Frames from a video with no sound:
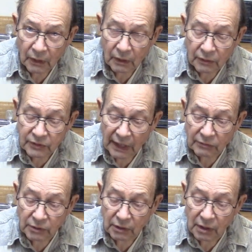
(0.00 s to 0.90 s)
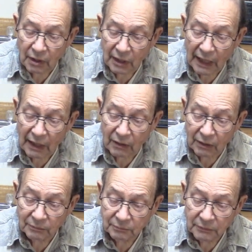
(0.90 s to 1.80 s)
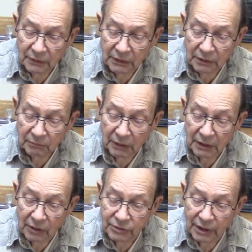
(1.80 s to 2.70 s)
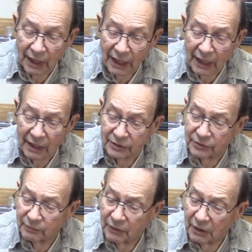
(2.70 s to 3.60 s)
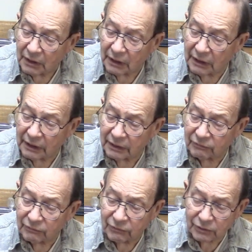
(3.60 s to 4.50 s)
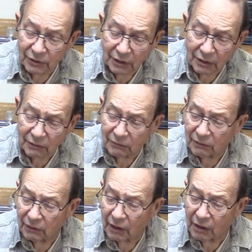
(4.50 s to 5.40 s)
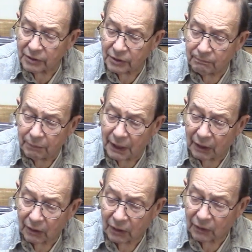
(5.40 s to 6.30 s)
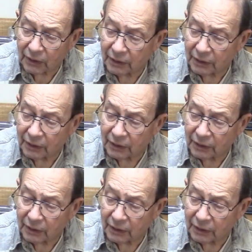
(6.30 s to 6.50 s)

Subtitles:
Sounds a little louder because it has a little larger bell on it.